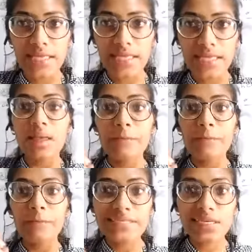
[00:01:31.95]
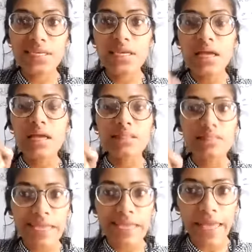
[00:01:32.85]
basically they
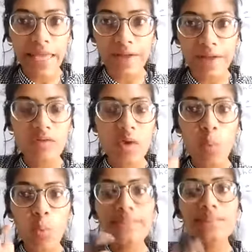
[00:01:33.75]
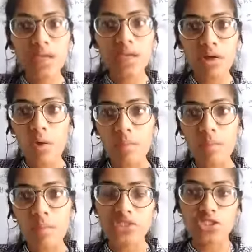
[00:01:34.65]
have one thing common,
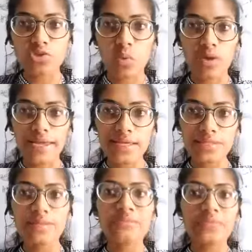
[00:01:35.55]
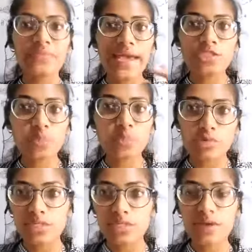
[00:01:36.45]
which is known as H
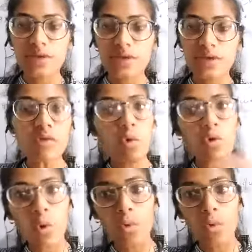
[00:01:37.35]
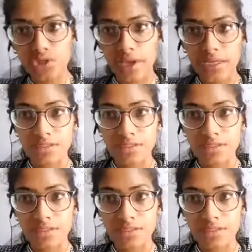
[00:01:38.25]
positive or OH negative.